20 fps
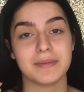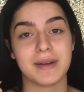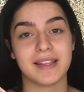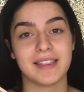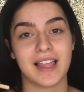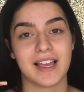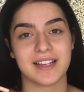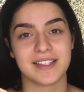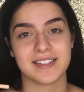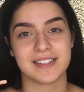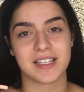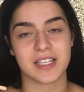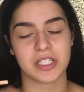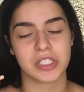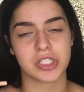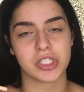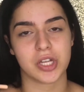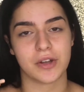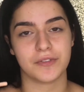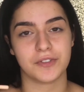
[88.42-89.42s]
Luxe
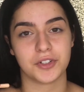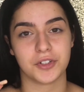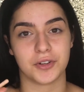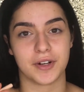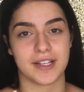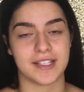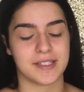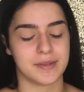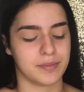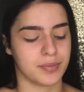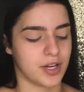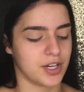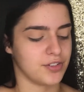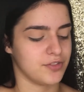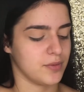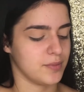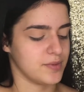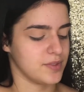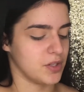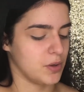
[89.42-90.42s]
Soft Crease brush
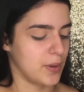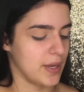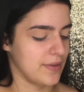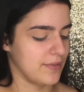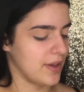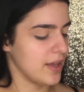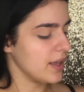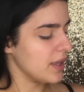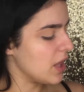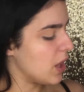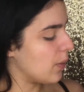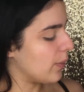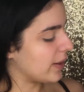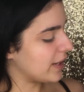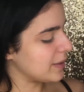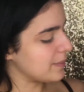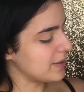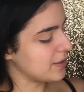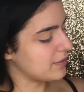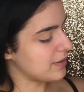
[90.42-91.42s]
from Zoeva. We're
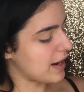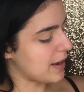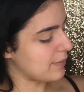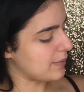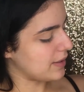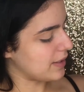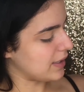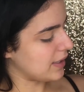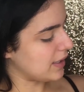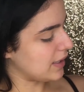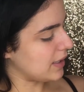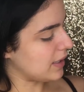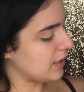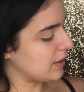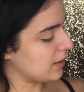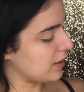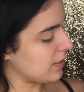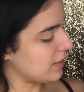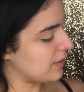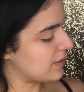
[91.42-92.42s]
going to be
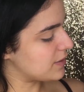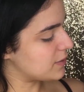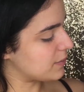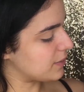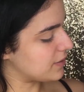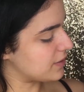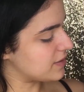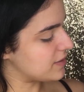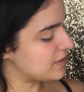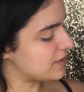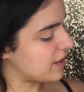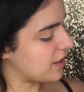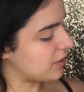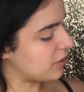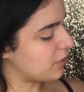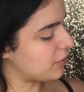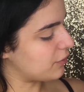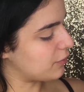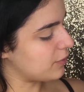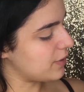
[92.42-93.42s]
grabbing this one to start
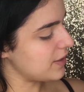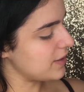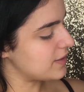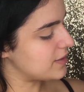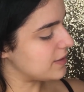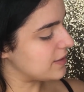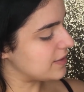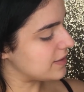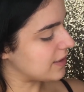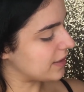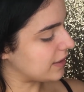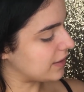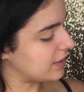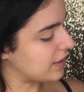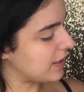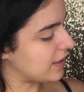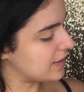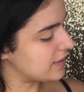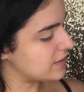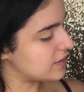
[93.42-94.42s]
off with. This is like a
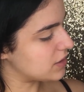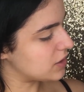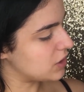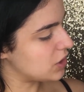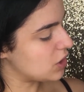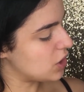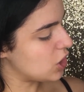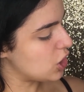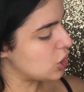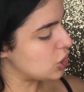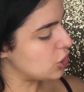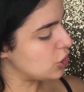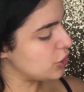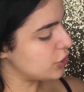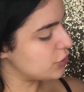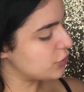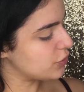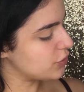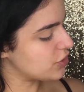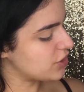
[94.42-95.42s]
nice
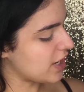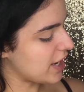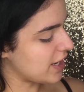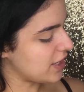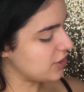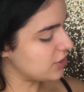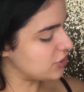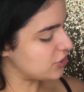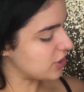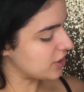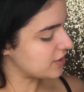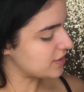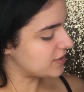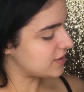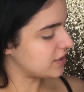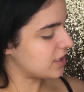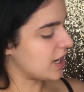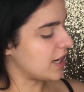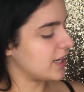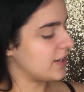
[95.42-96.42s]
neutral shade just
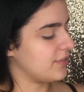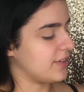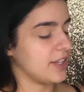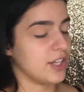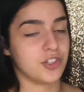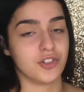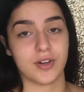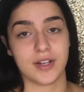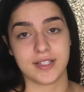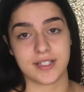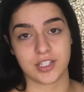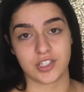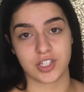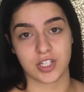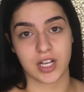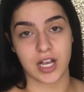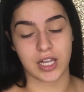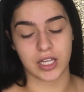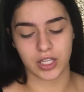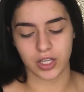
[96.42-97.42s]
to kind of get a transition
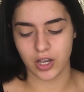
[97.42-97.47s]
color